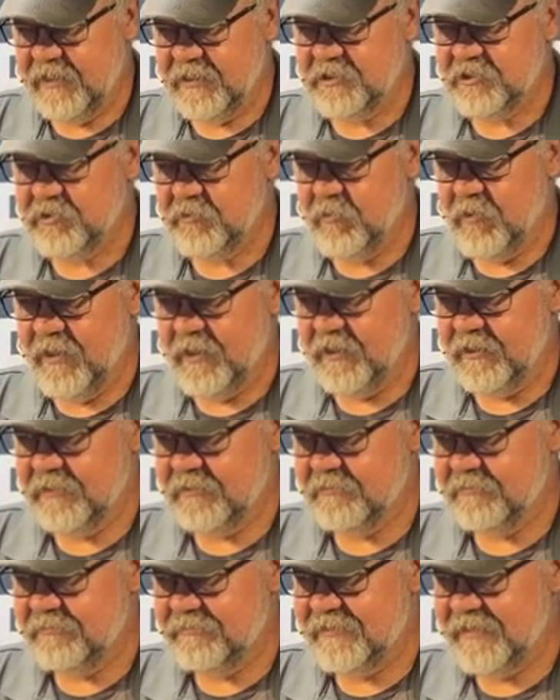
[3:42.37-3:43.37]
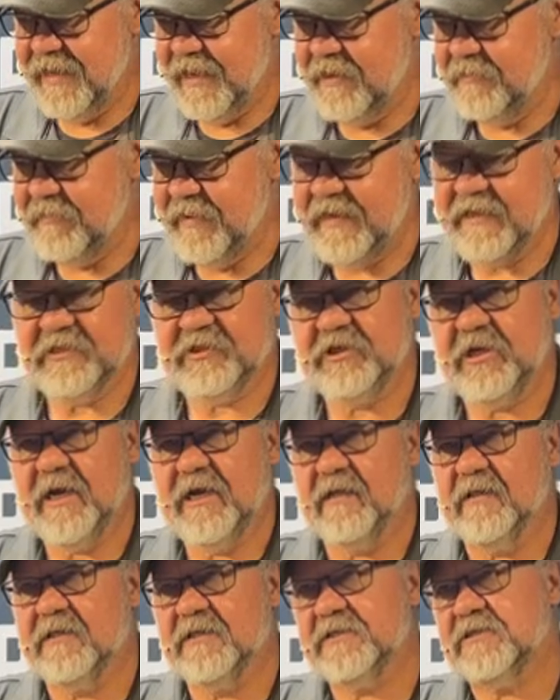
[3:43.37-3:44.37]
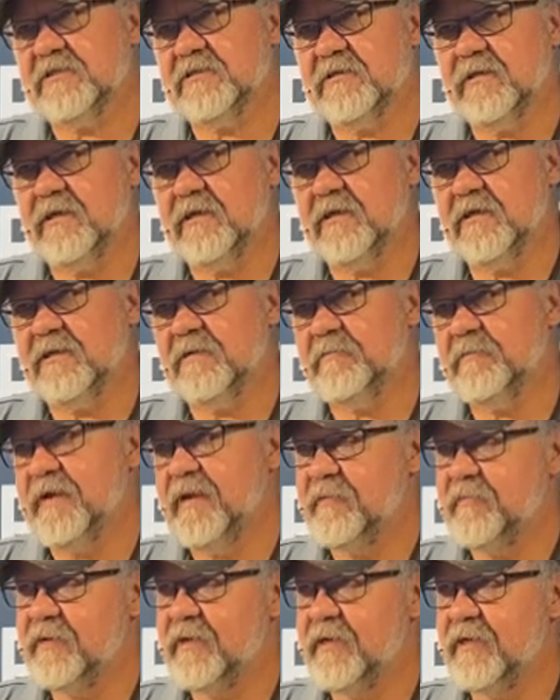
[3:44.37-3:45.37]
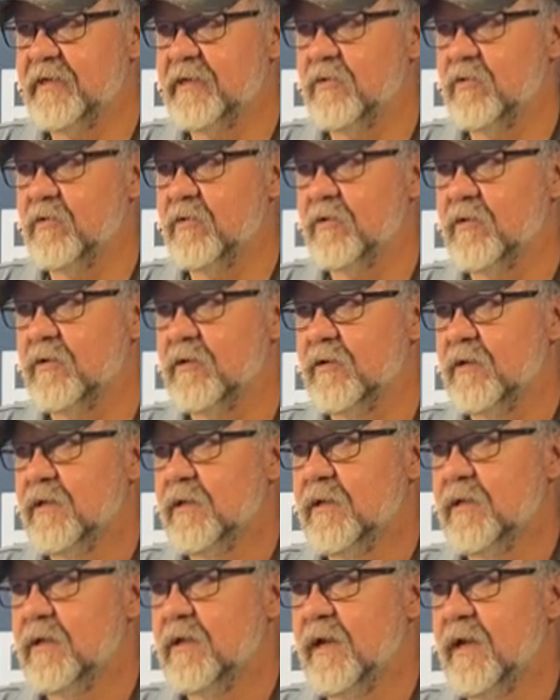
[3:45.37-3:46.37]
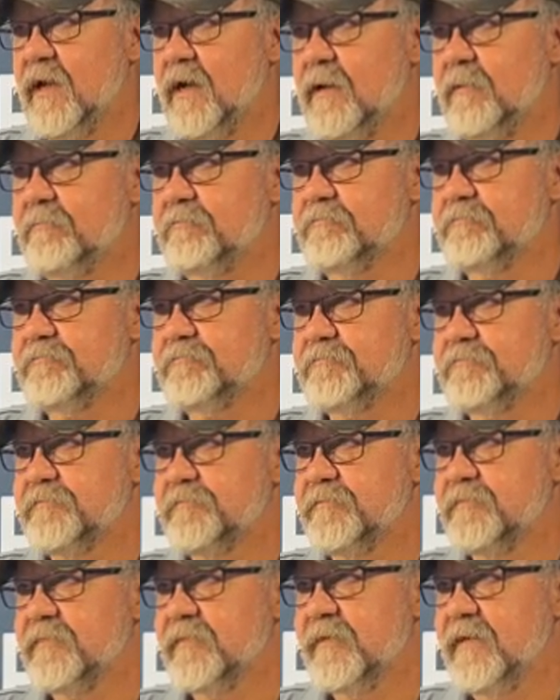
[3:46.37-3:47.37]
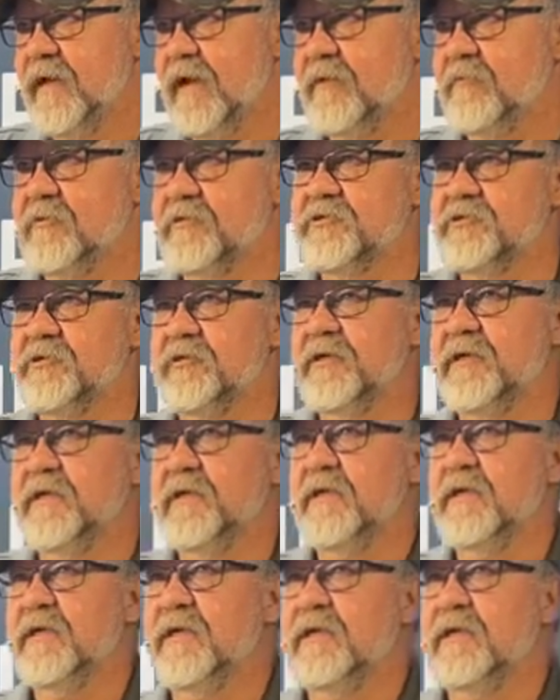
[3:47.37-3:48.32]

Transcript: things you want to kind of make a checklist, maybe, or hi, Richard.